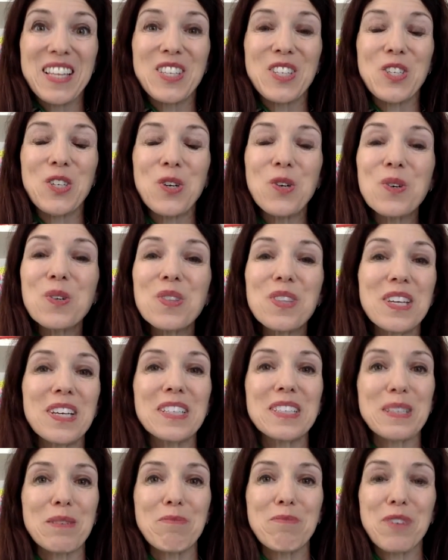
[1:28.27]
Two
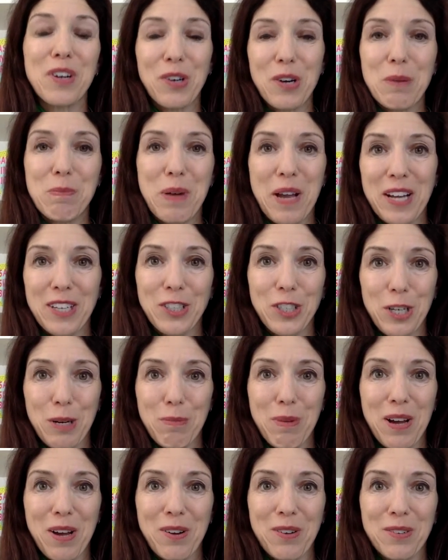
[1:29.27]
things I'm very passionate
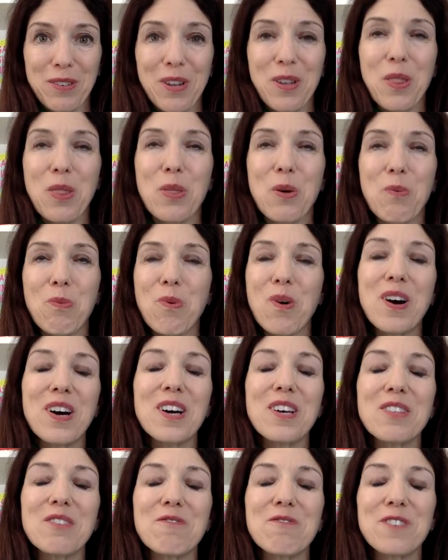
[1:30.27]
about. The one
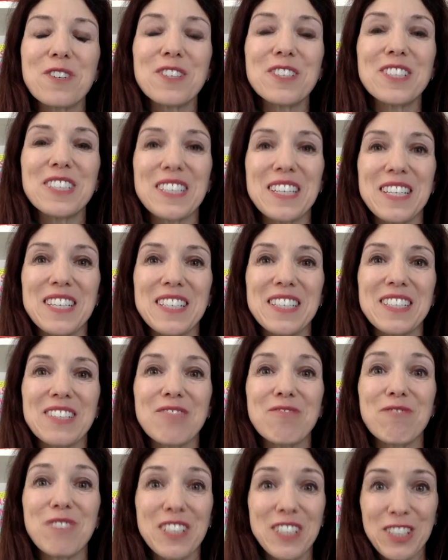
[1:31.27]
the first is
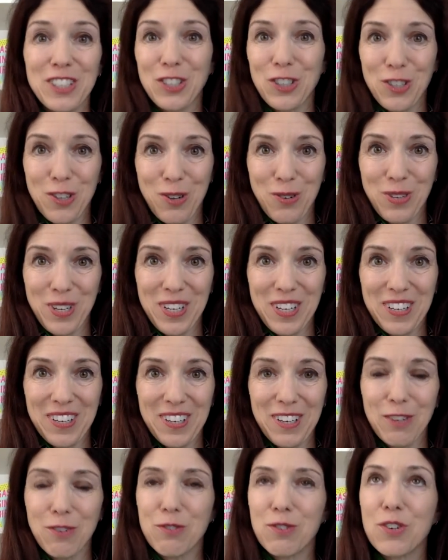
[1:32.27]
vintage clothing.
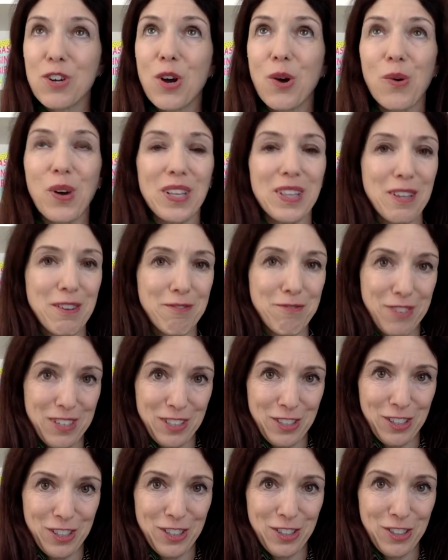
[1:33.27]
You know I love
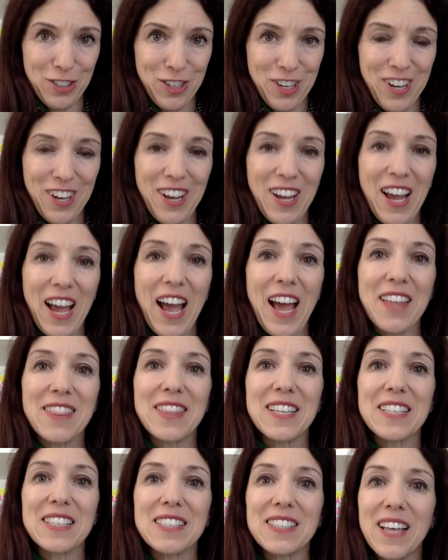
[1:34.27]
vintage. And
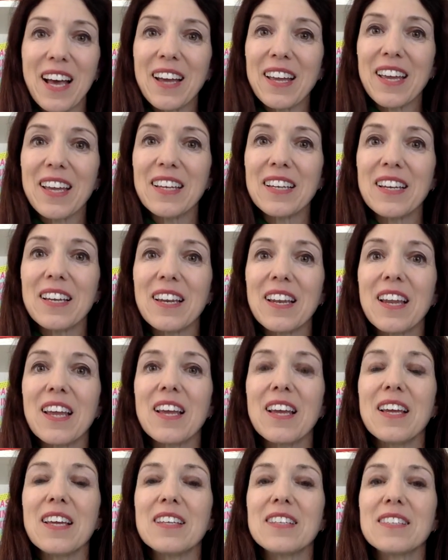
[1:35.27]
the second
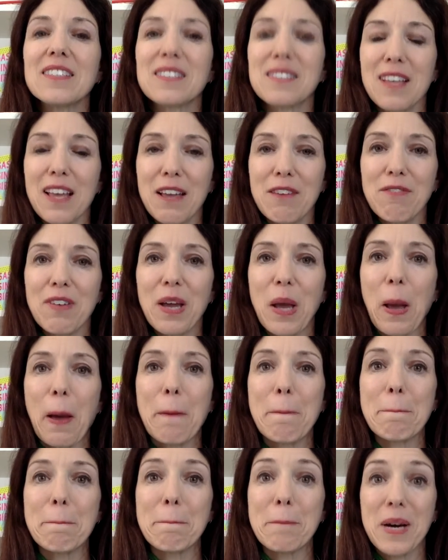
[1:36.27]
is saving
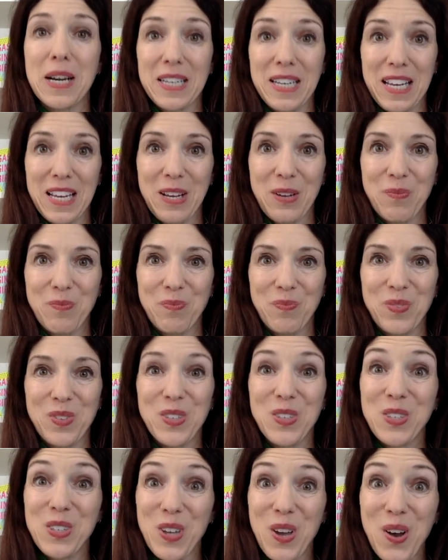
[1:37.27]
money.
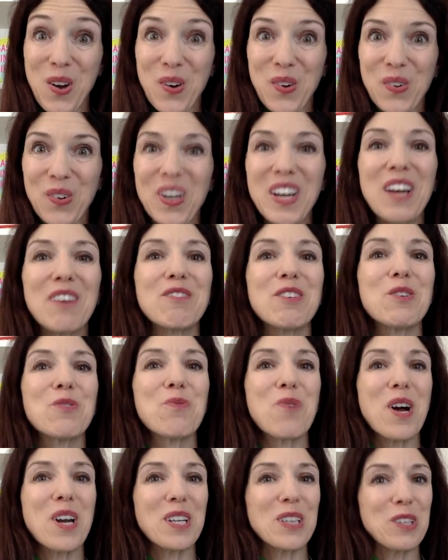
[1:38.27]
So, if you
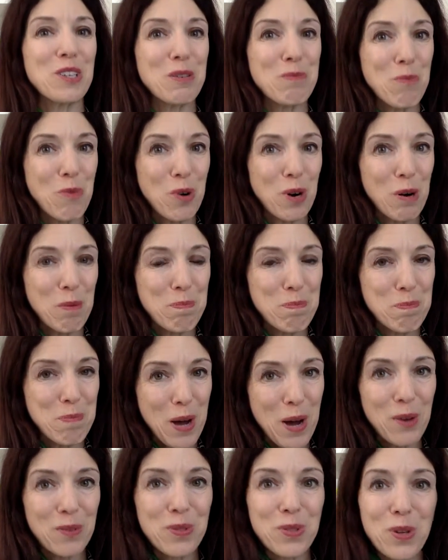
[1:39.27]
want to learn more
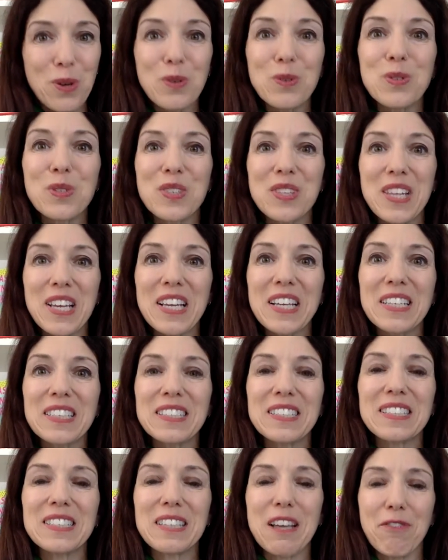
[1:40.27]
about those
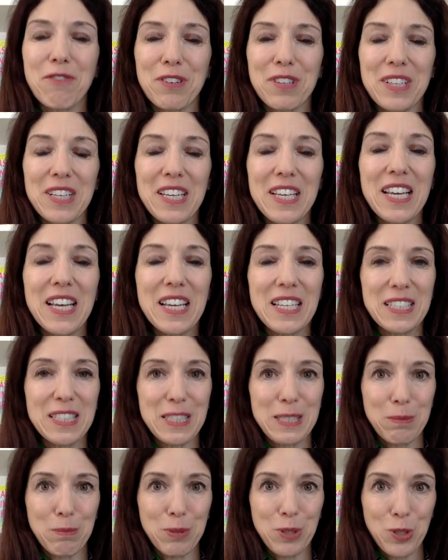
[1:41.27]
things, definitely hit
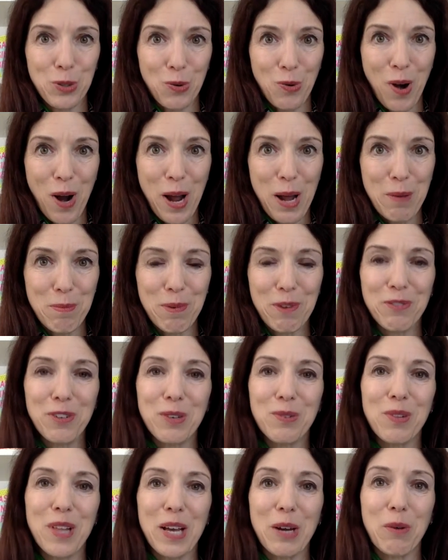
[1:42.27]
subscribe. If
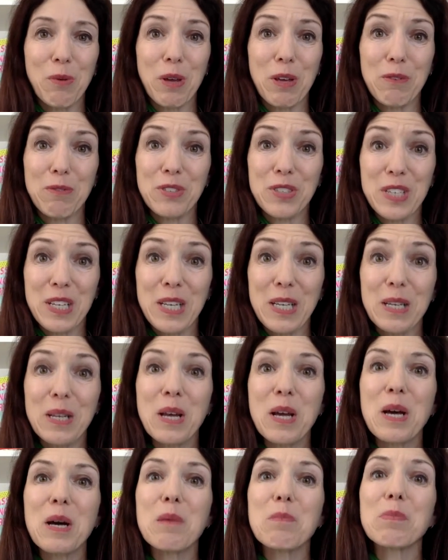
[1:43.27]
you like what you've seen,
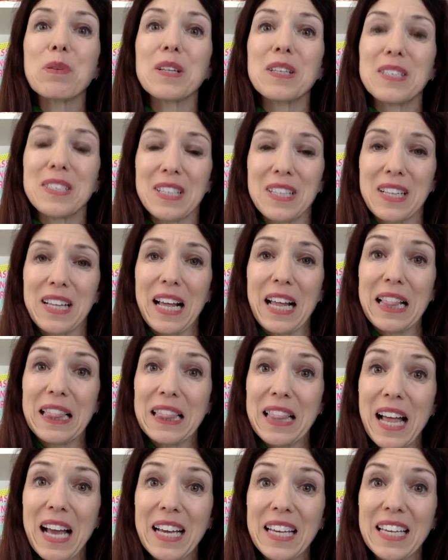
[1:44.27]
please click
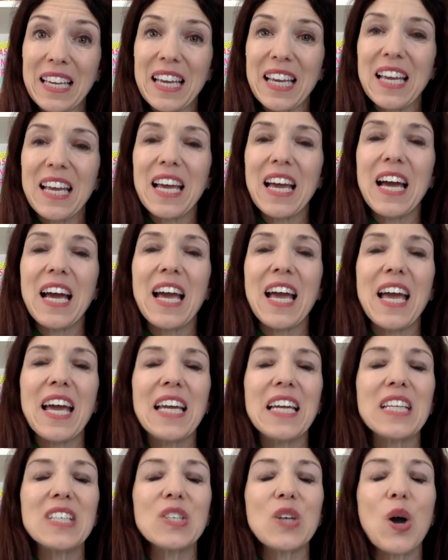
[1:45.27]
like.
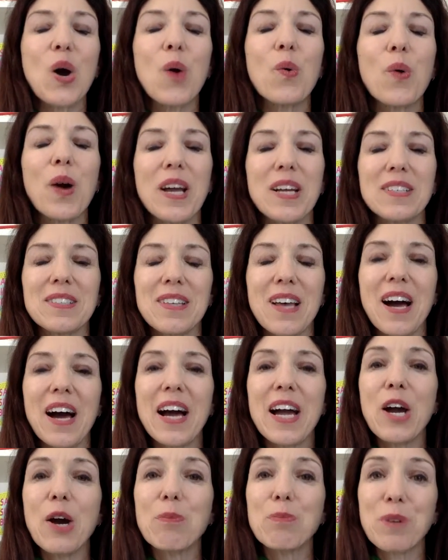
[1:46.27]
And as always, I
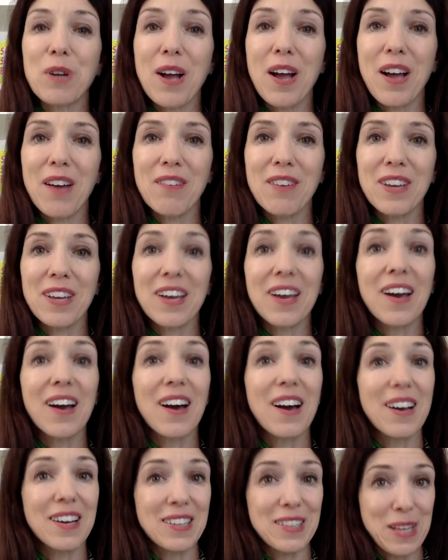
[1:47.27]
hope you're having
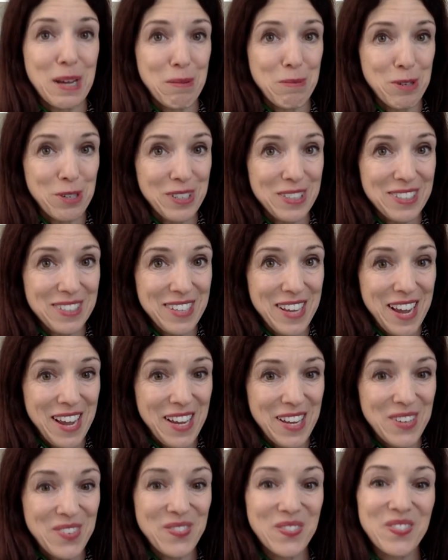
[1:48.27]
a glamorous
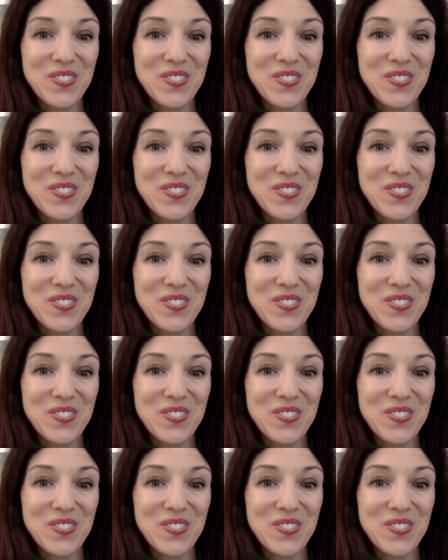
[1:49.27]
day.